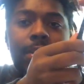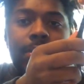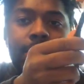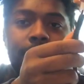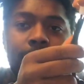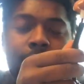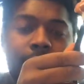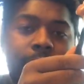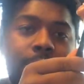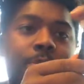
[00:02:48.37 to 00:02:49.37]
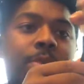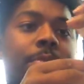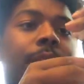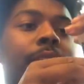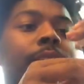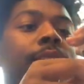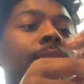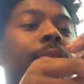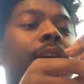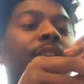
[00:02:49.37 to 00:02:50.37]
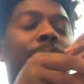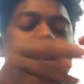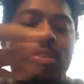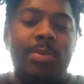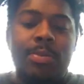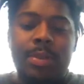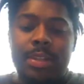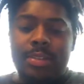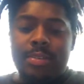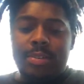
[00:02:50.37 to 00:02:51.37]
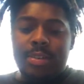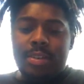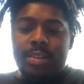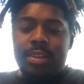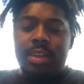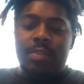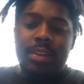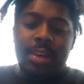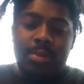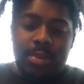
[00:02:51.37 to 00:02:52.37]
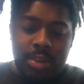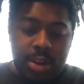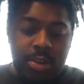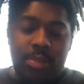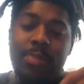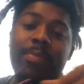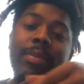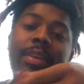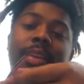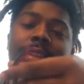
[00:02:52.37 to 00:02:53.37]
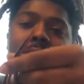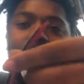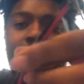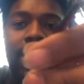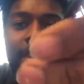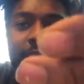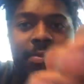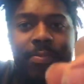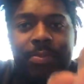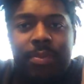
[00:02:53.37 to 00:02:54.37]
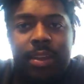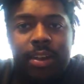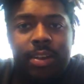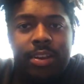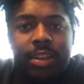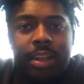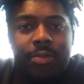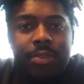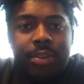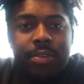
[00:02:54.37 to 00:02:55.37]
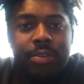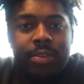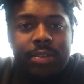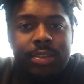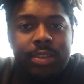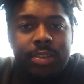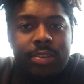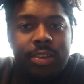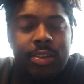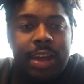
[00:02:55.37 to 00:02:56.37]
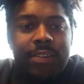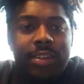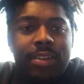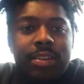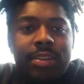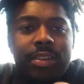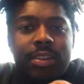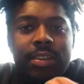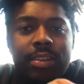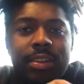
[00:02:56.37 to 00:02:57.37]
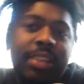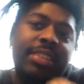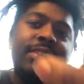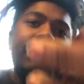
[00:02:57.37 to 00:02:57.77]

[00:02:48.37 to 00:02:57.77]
too, so you can know which one to plug it into, but it only plugs it one way, so if you get it wrong, oh, they already did the thing for you, so you don't have to. Easy.